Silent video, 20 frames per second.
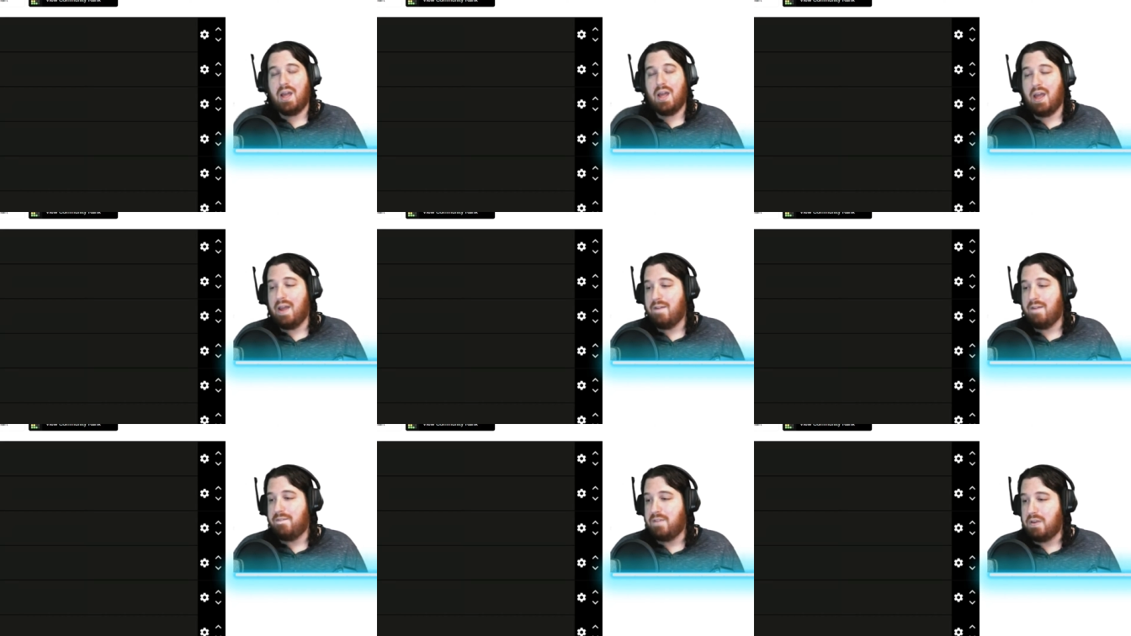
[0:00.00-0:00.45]

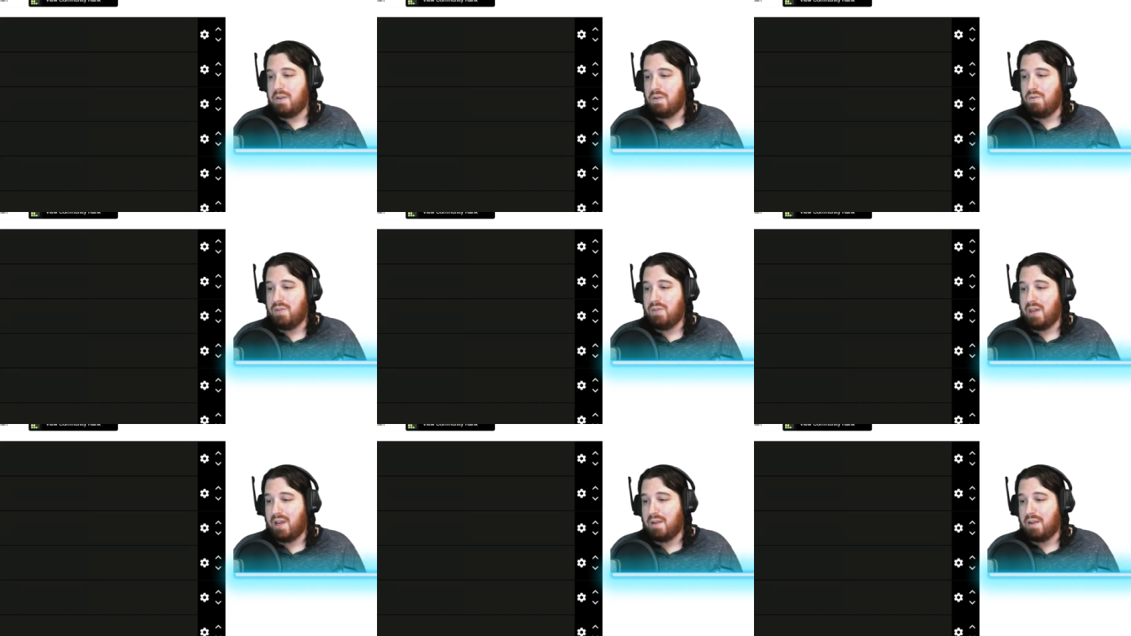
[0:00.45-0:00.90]
if
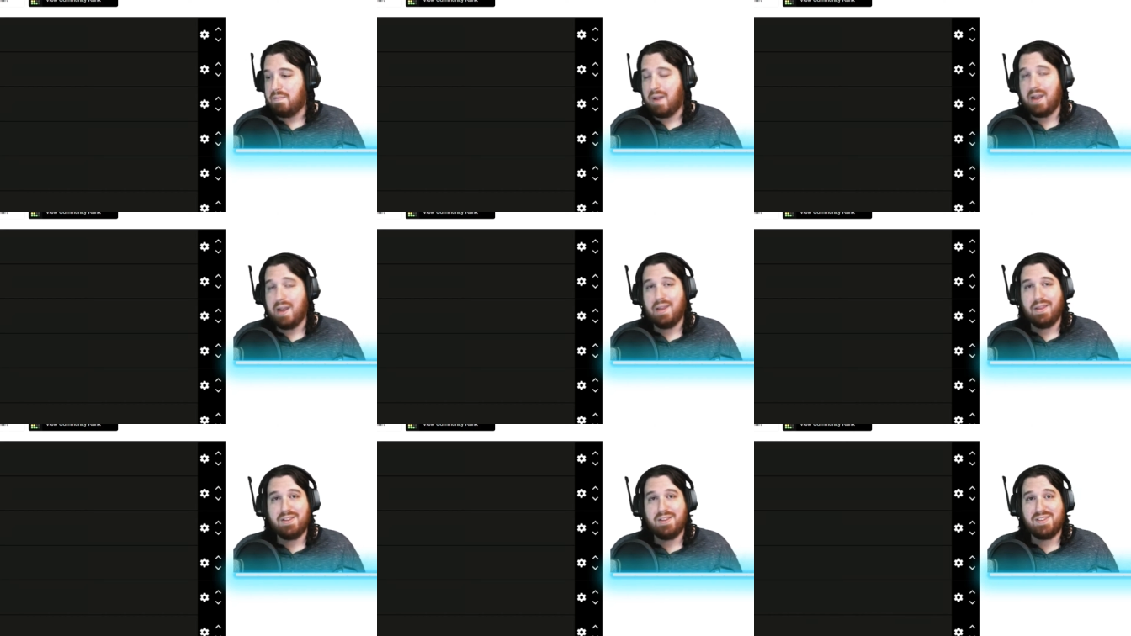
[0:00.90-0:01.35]
you think
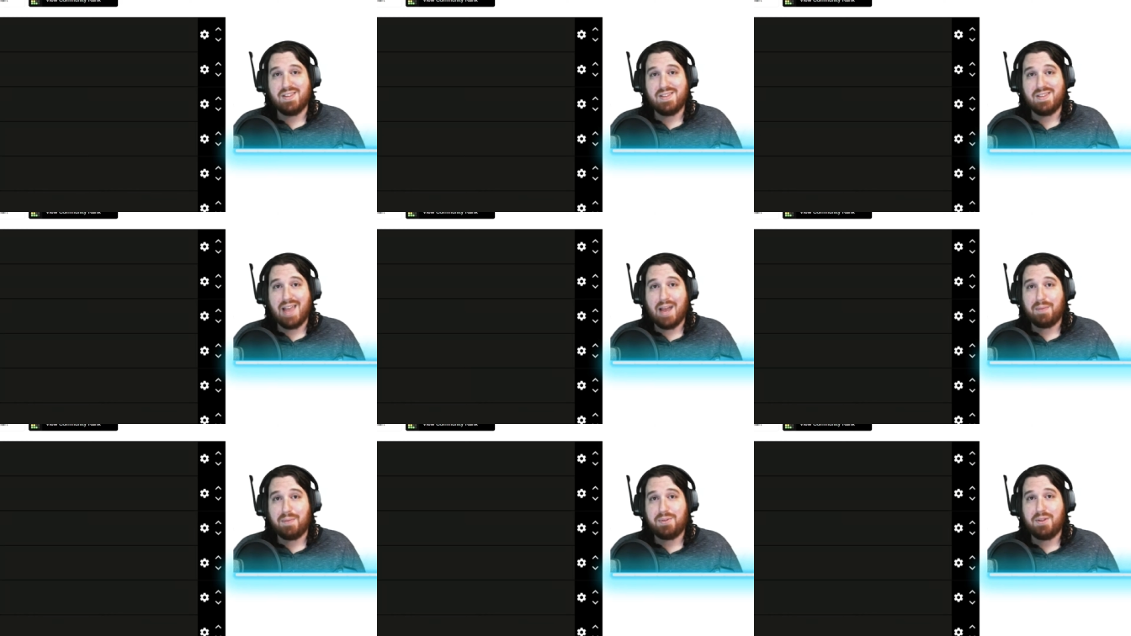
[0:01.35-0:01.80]
my list is
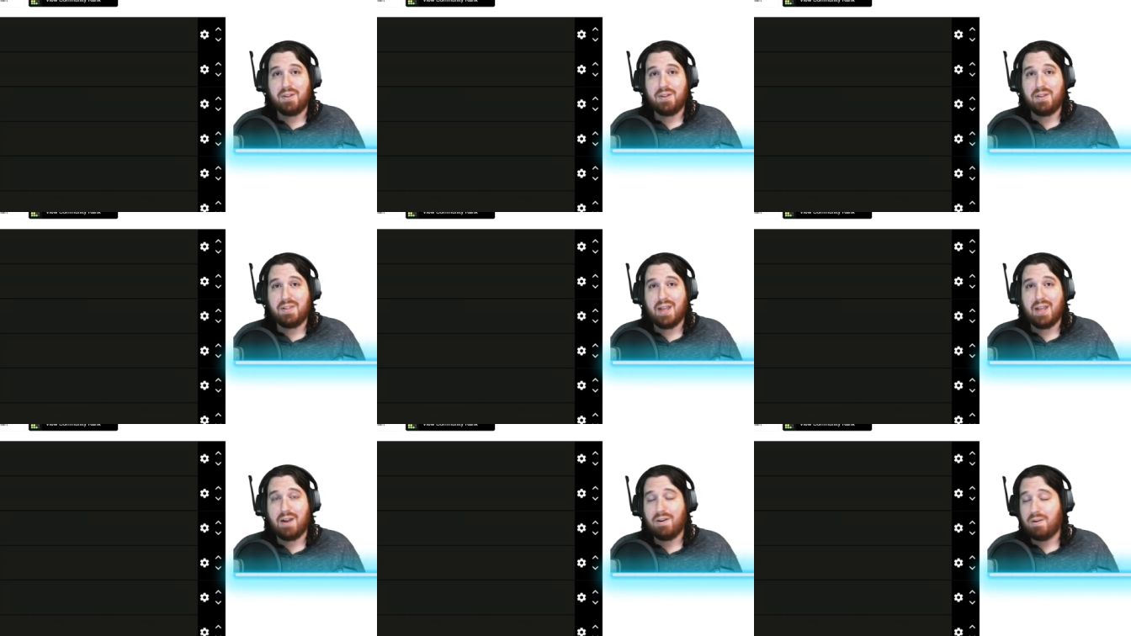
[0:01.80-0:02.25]
absolutely
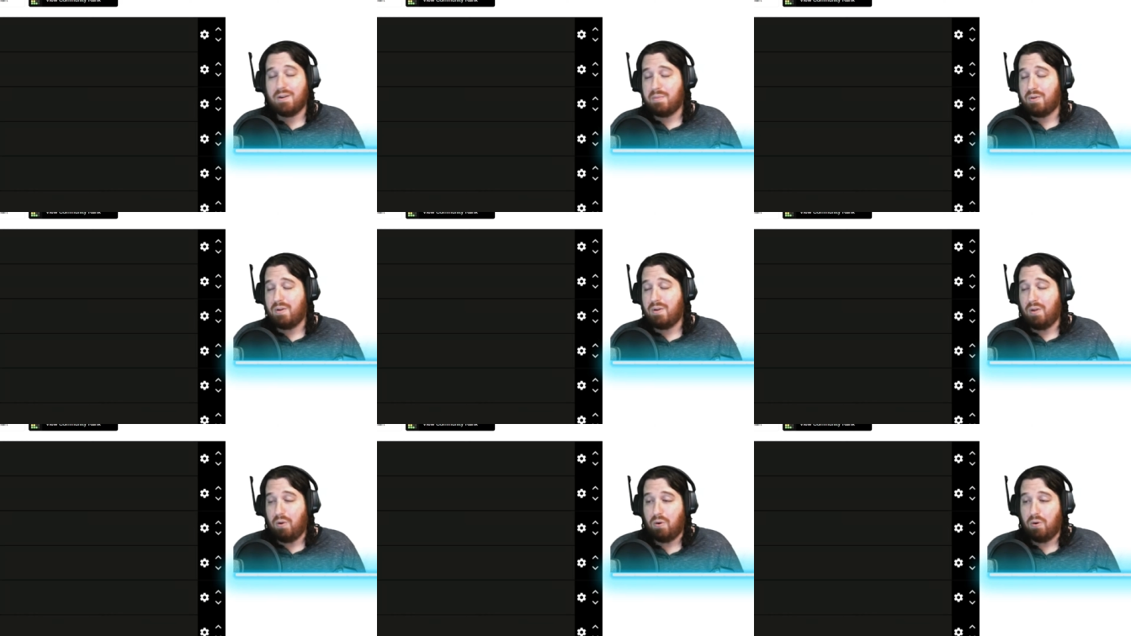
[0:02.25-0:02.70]

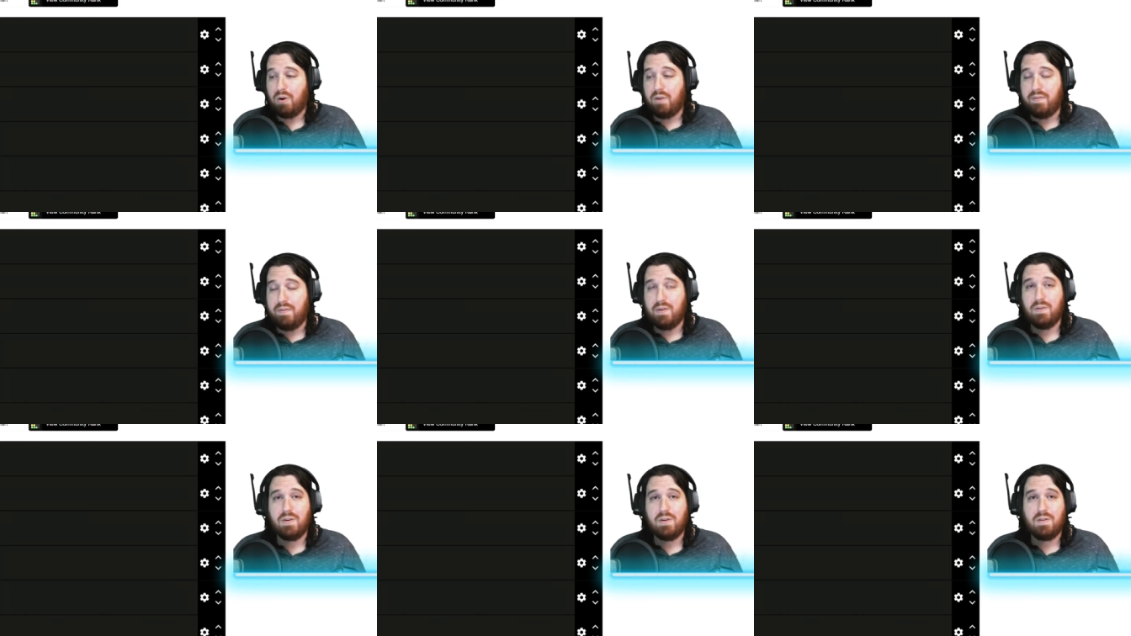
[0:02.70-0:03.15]
terrible or
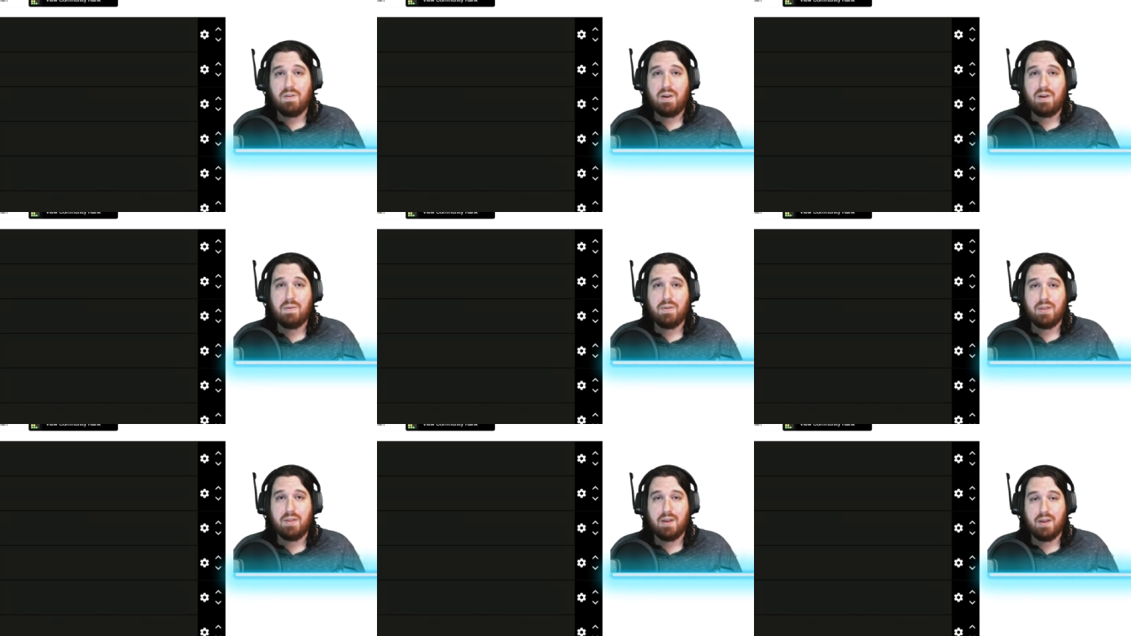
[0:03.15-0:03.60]
if you
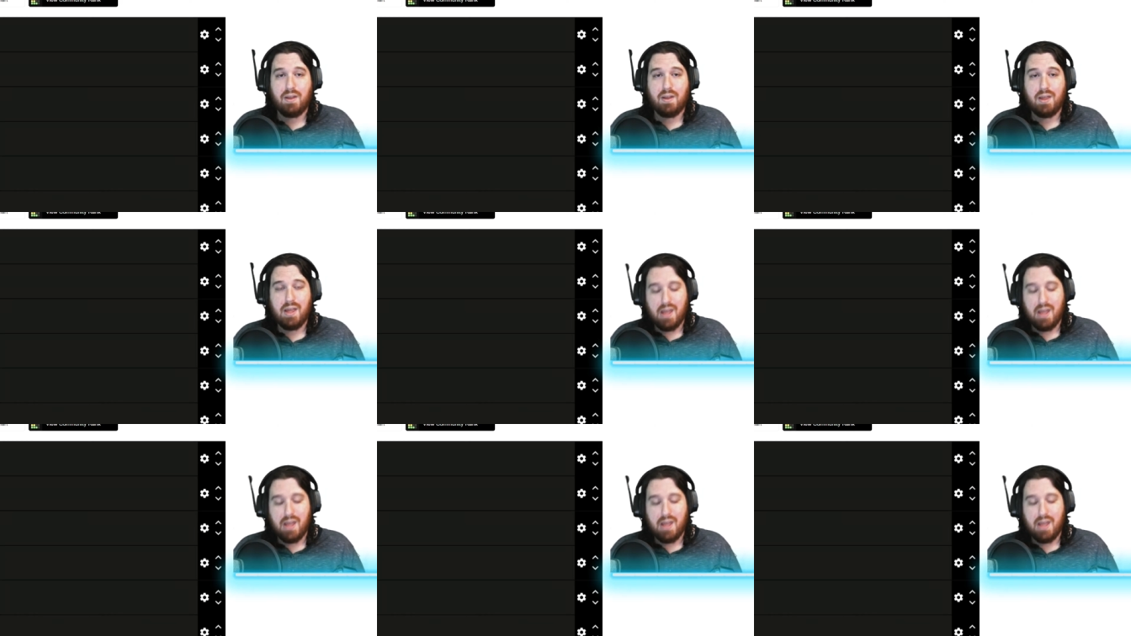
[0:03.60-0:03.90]
agree with it.